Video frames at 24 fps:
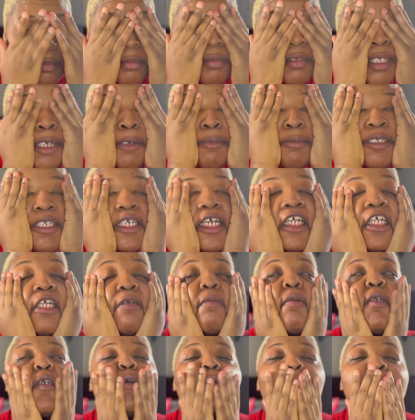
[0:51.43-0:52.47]
I'm telling
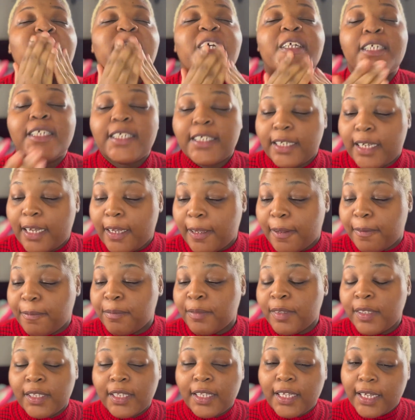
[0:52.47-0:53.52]
y'all,
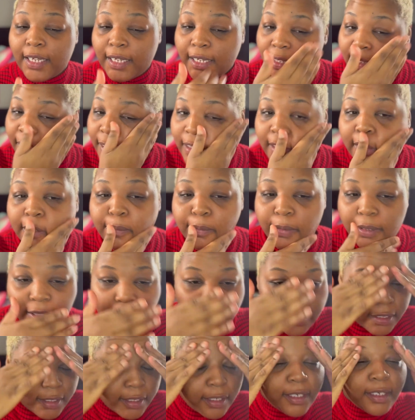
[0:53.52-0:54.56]
like, it's
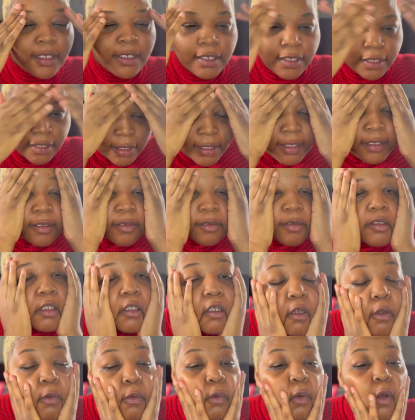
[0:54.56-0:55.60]
been
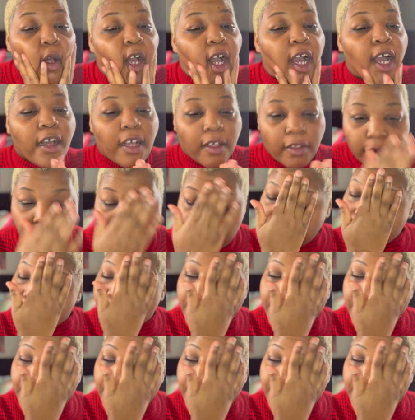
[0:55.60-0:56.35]
a while.